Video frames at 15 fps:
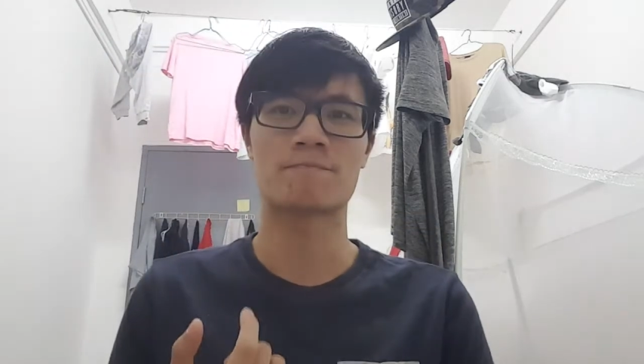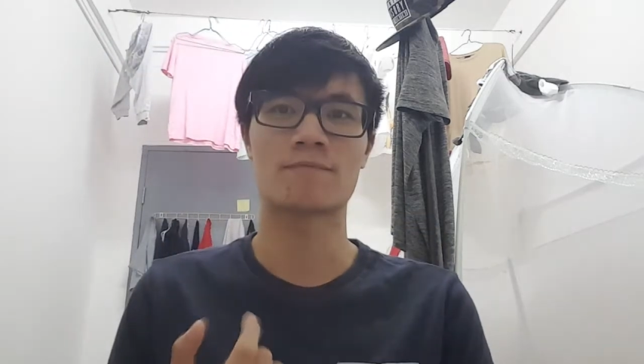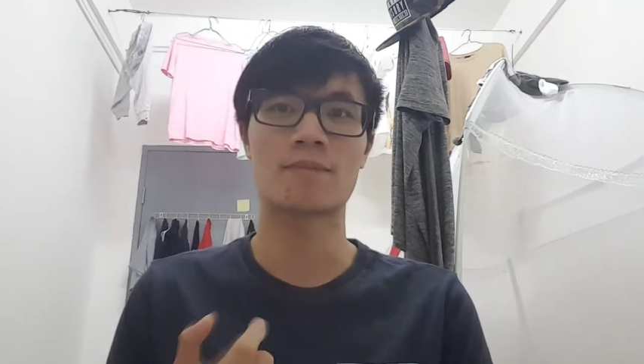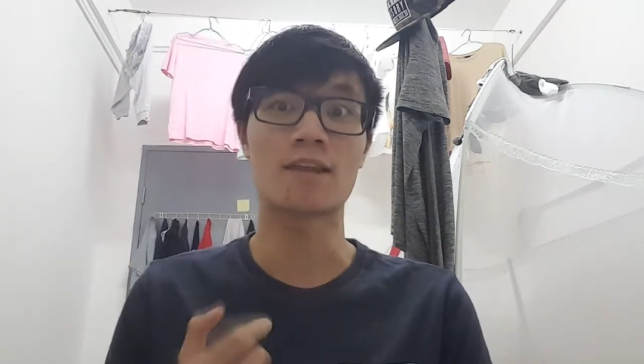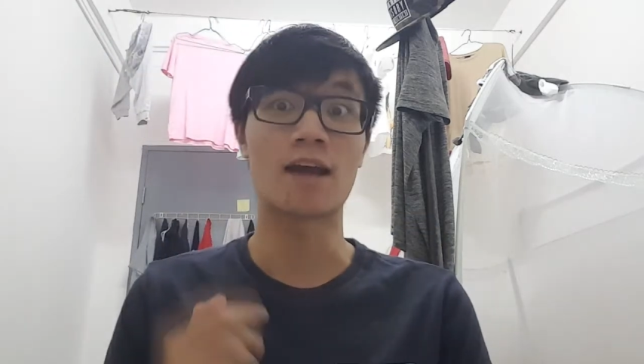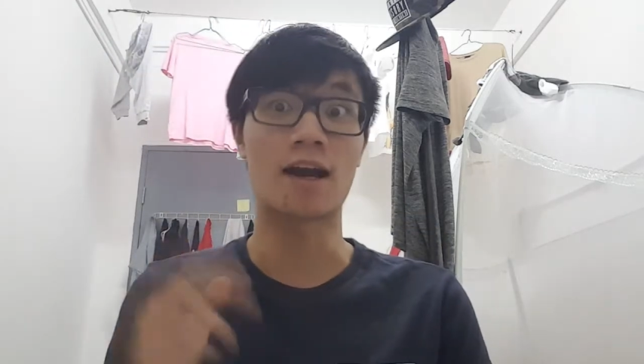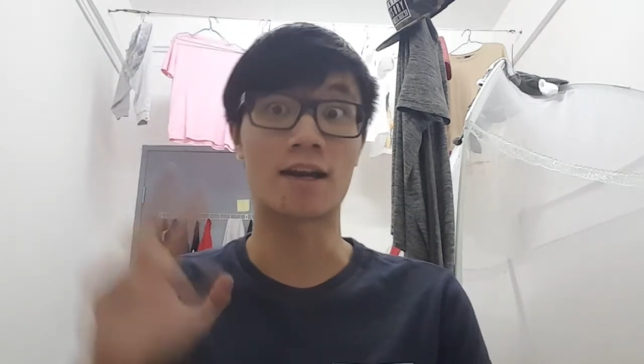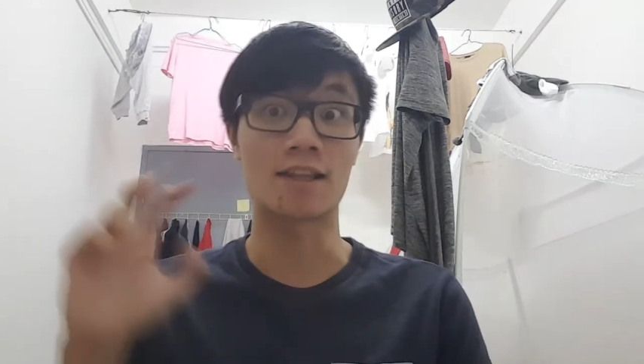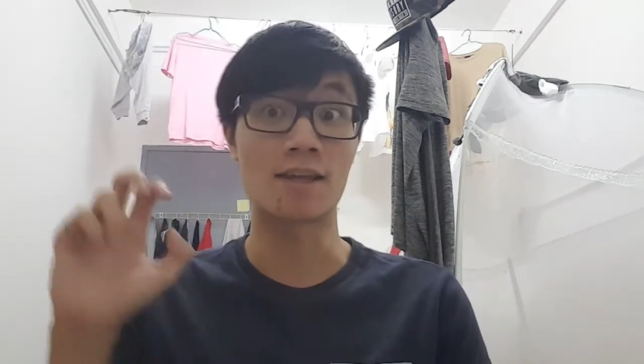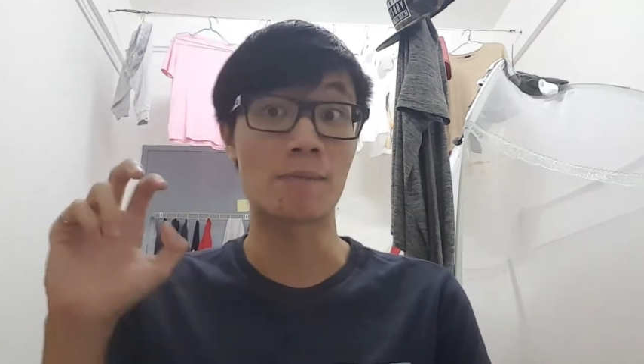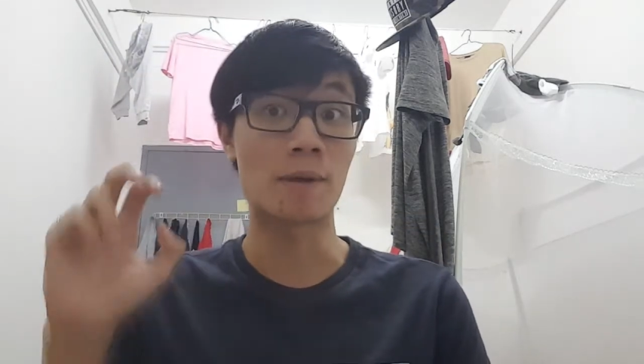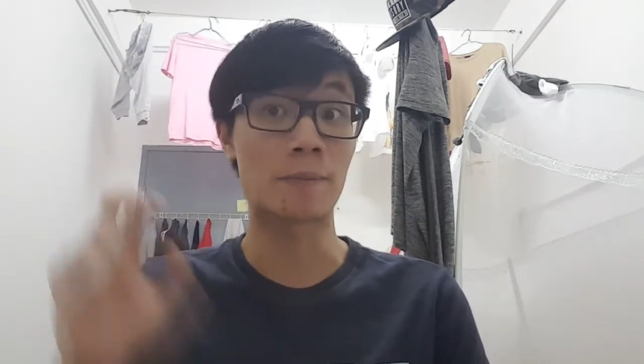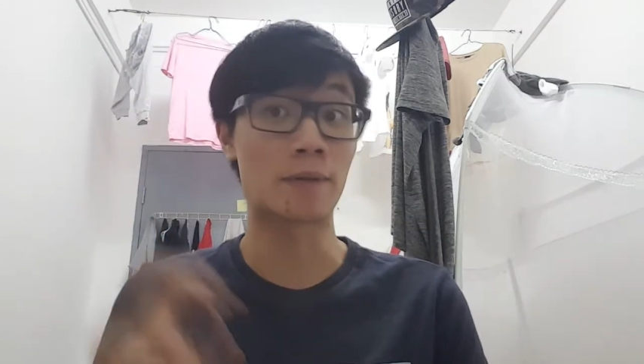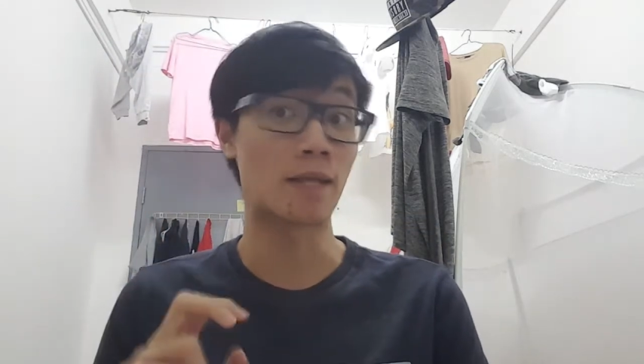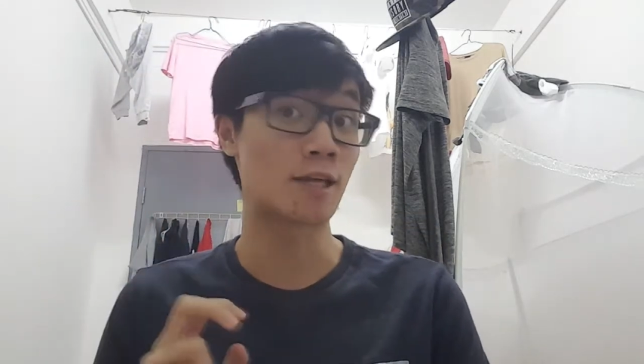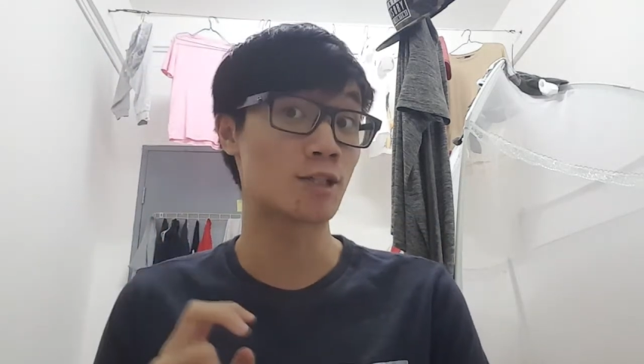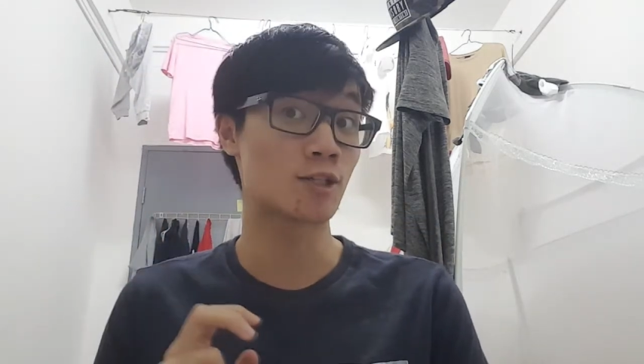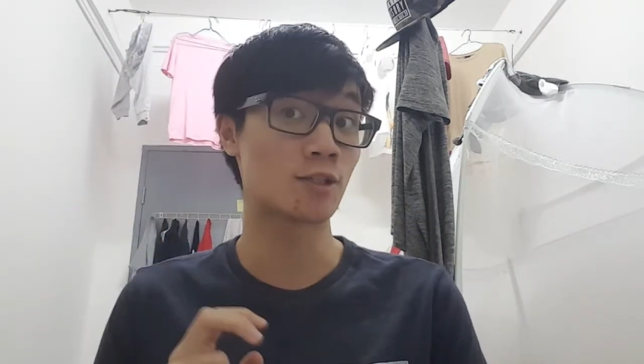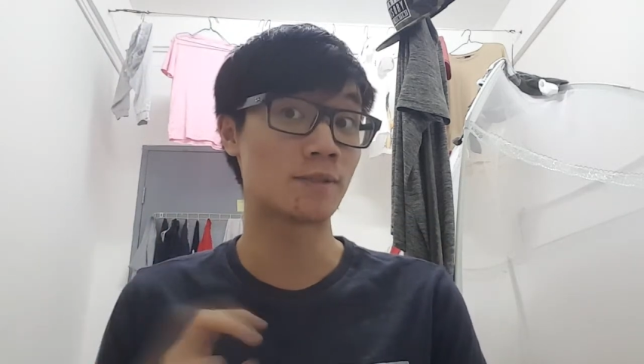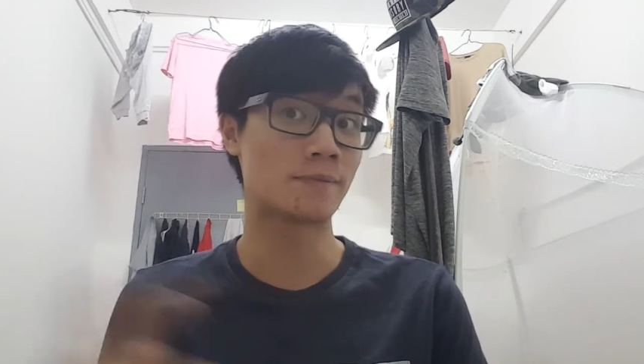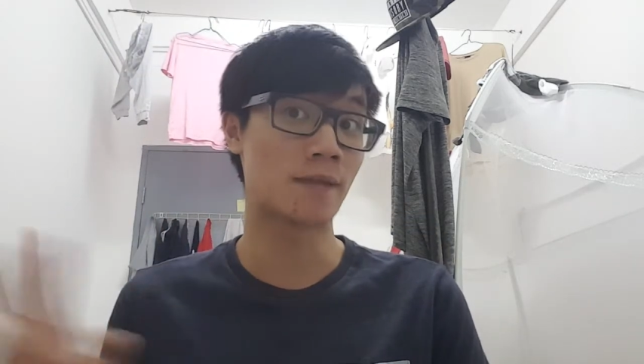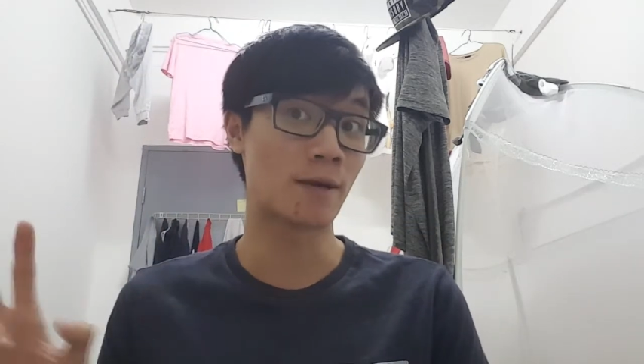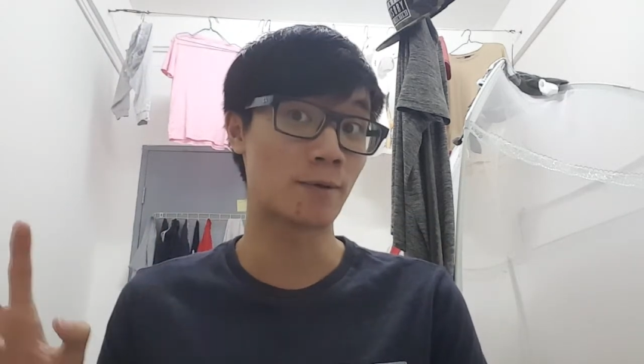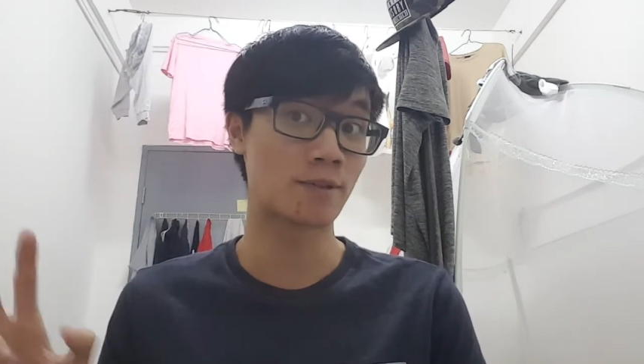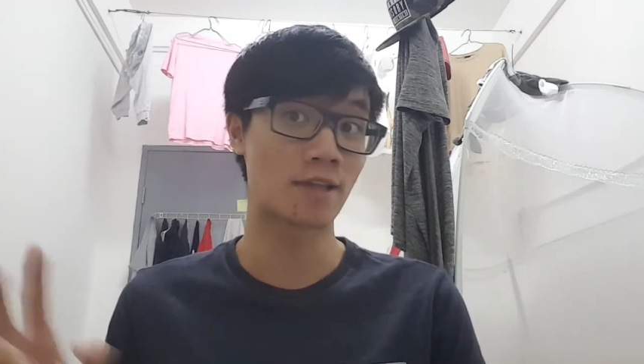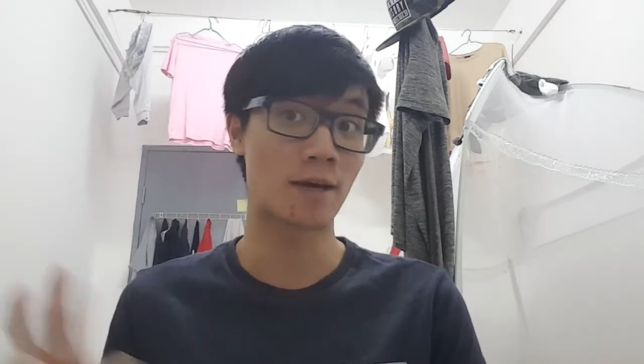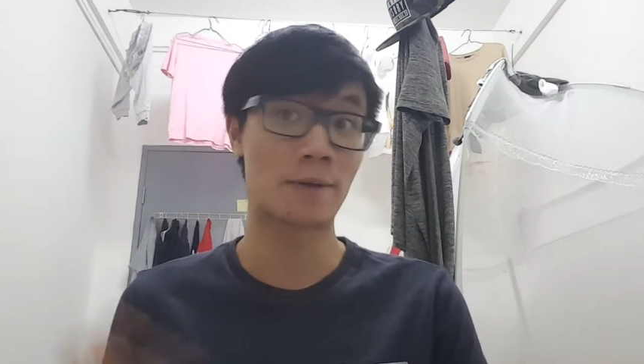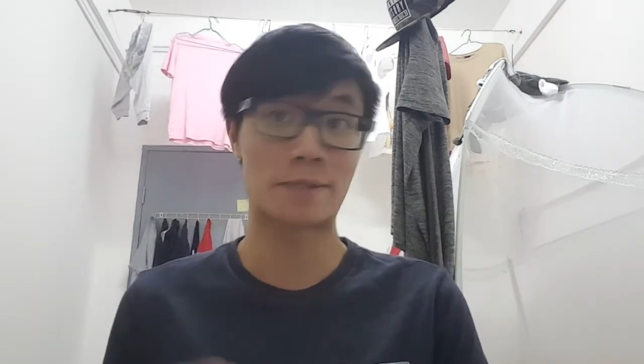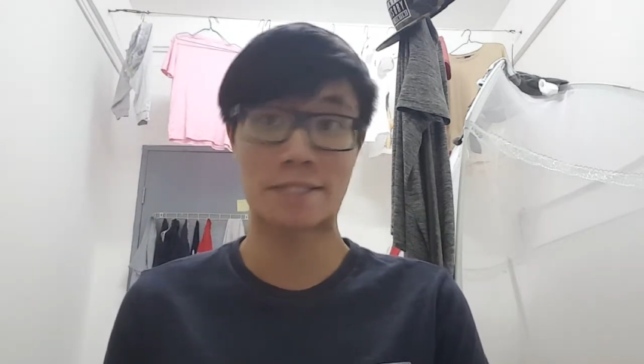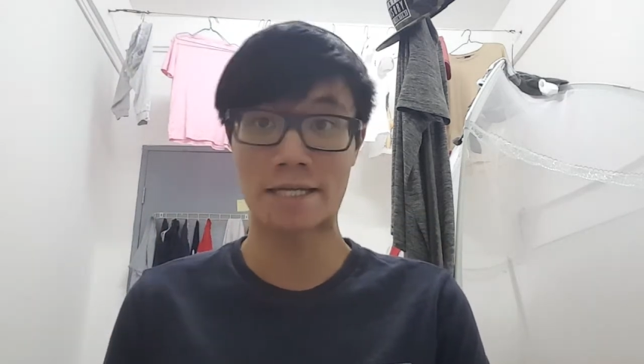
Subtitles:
academic potential, I would